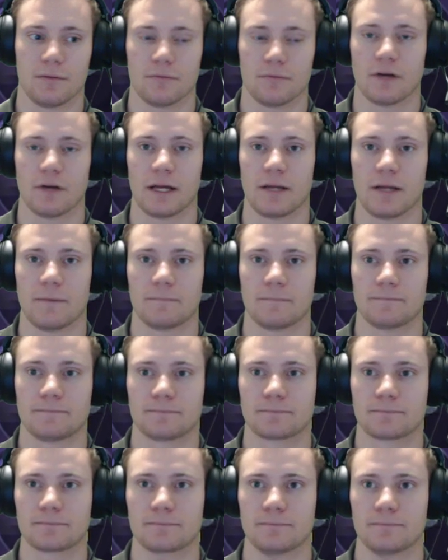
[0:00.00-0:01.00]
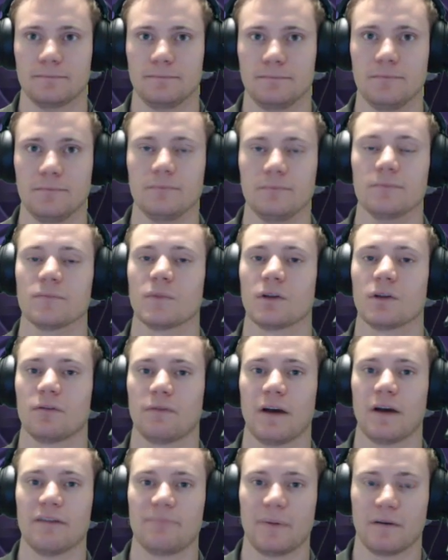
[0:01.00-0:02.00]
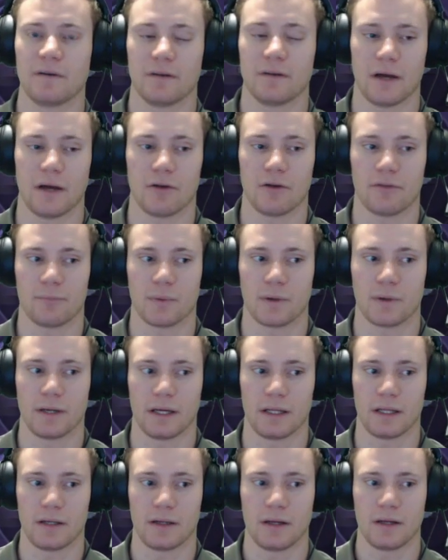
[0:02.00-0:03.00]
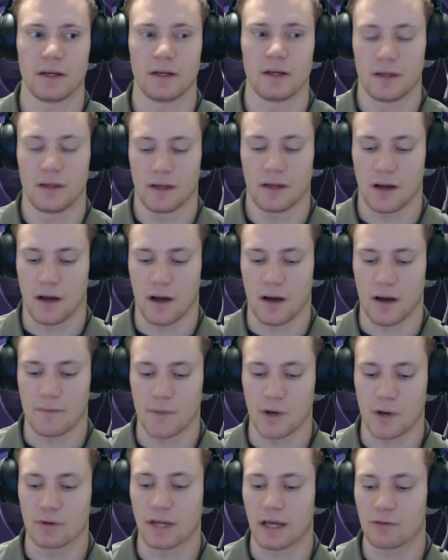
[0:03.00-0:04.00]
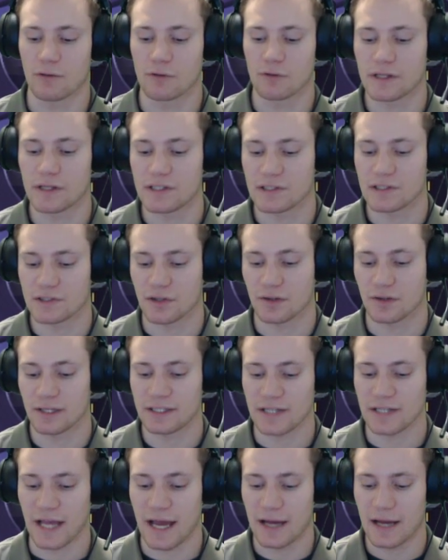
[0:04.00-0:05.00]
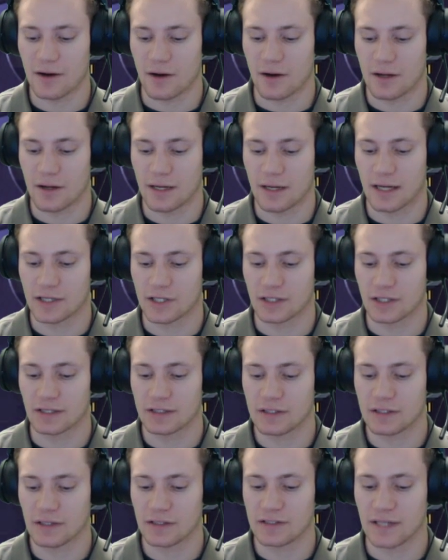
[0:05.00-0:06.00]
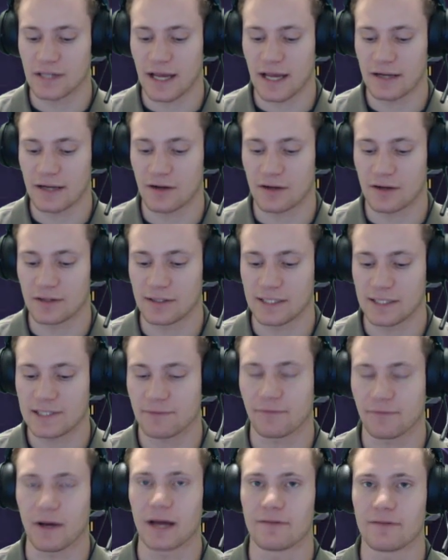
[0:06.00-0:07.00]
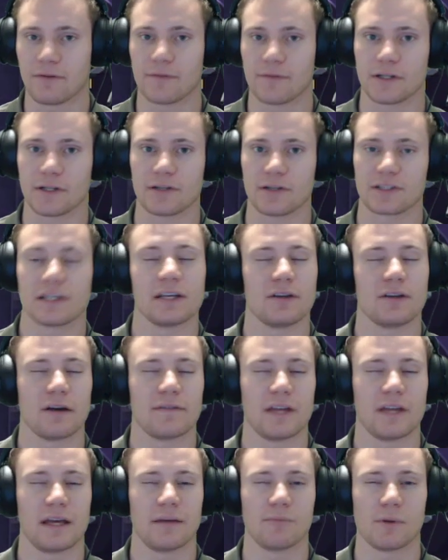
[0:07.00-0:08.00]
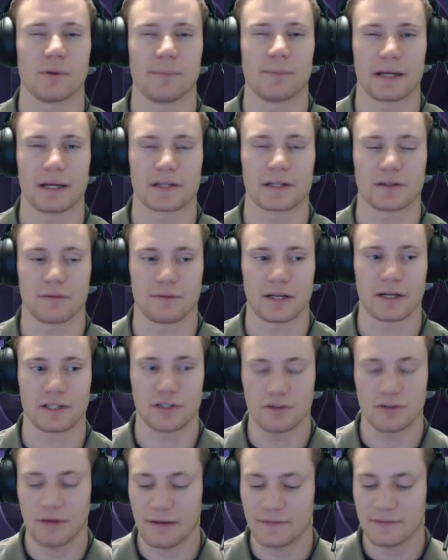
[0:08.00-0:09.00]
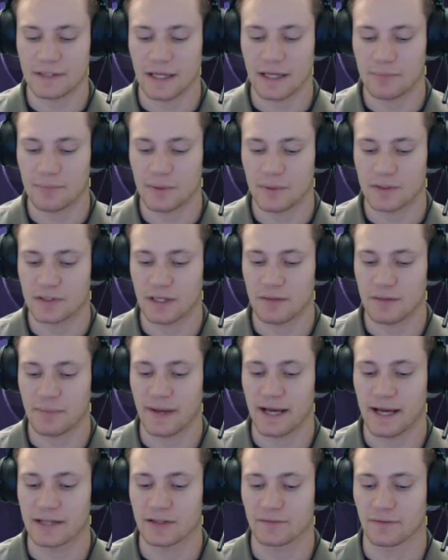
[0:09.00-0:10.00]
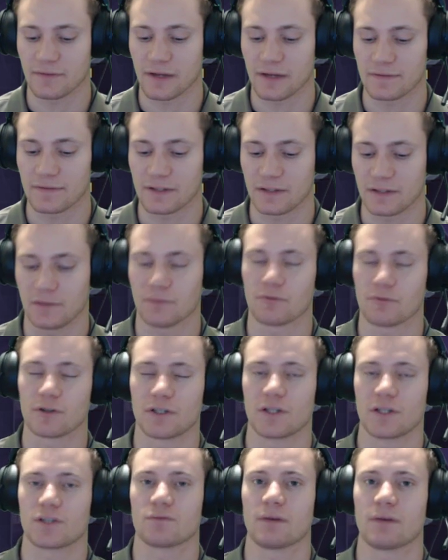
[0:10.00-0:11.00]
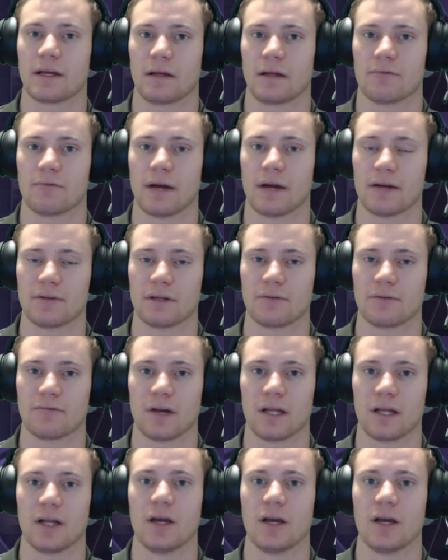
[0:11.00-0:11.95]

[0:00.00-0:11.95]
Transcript: right? health per hit. Okay, well let's add on. Actually, let's add on this 5 over here. Say you have the emblem maxed up, right? So you have 10% passive lifesteal. We're just rounding, right?